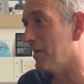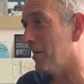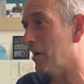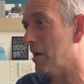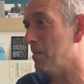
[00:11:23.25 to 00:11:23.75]

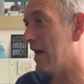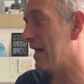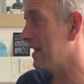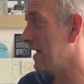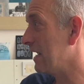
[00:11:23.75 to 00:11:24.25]

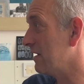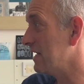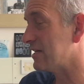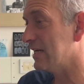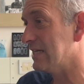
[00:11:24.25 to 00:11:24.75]
And they
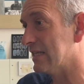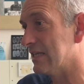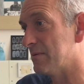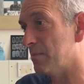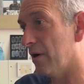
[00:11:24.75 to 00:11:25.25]
initially did
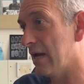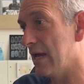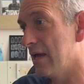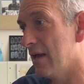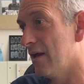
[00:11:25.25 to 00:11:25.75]
this
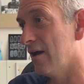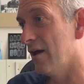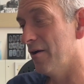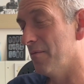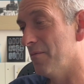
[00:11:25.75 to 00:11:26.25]
by
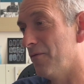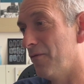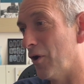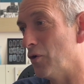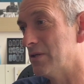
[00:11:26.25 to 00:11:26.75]

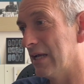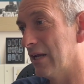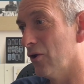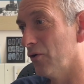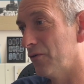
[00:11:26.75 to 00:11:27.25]

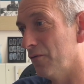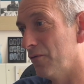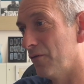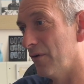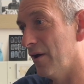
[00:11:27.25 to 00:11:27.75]
floating lots of
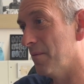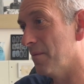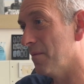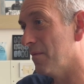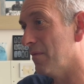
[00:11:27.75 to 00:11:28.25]

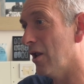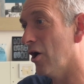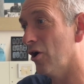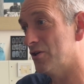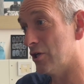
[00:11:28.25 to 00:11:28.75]

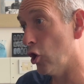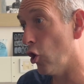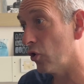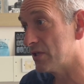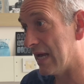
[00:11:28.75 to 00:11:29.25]
large
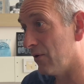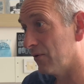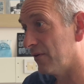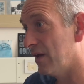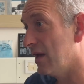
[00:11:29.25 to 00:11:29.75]
logs
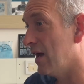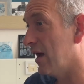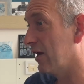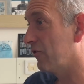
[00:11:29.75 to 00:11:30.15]
out and